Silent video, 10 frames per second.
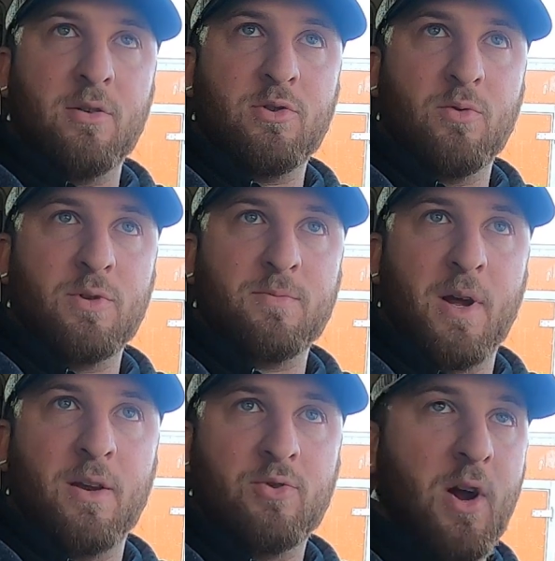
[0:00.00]
towards
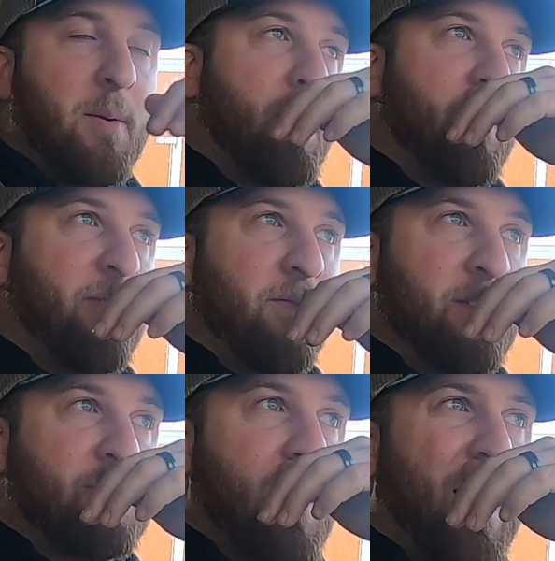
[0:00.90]
my drop off of
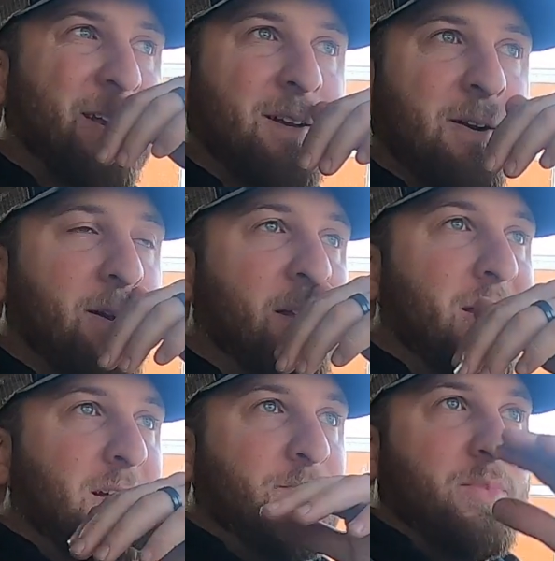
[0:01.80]
the tractor,
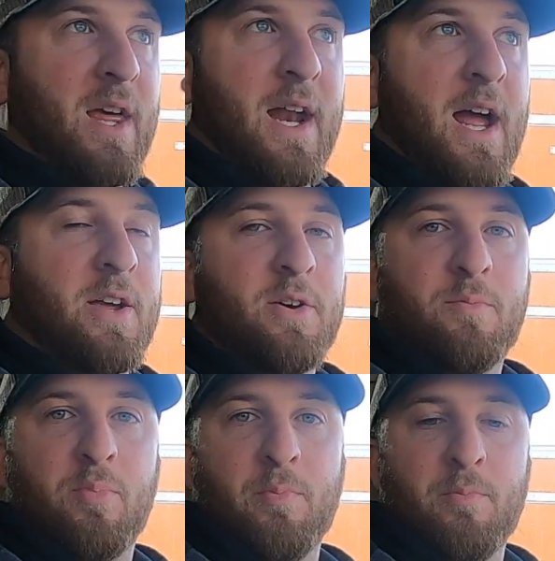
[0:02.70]
that I
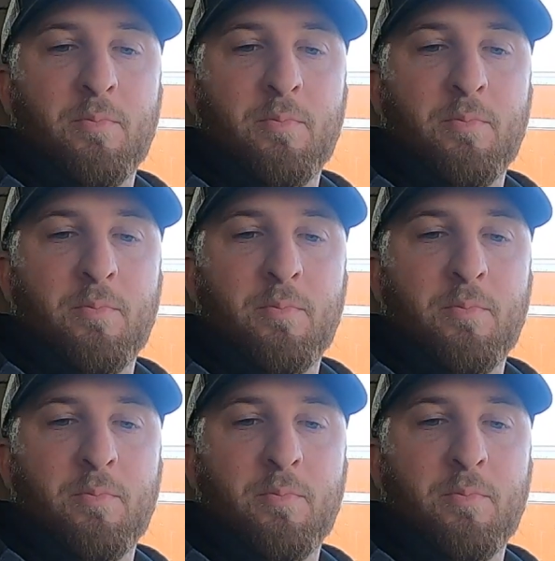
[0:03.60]
could,